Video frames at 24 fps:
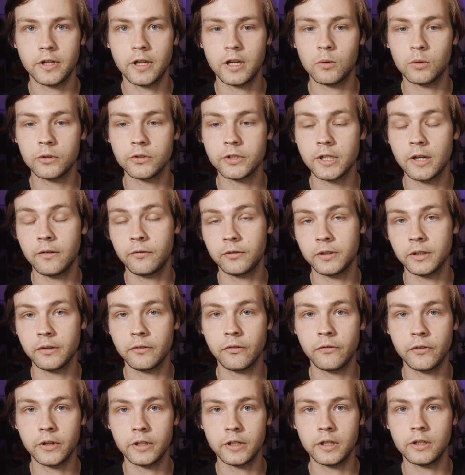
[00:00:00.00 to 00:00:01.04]
and it would definitely
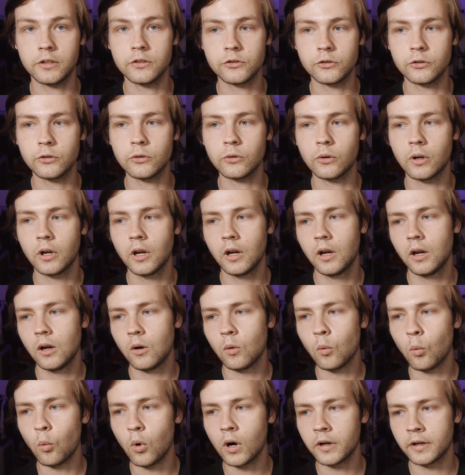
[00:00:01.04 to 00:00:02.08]
fit into
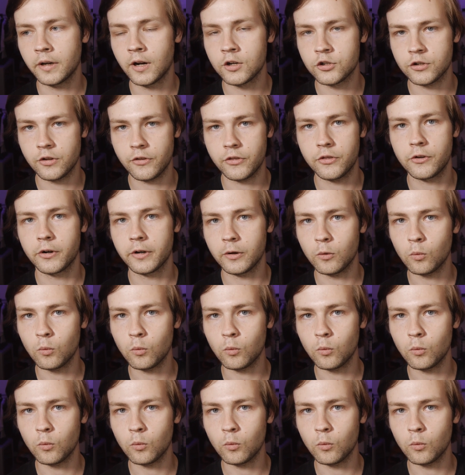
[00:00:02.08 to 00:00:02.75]
130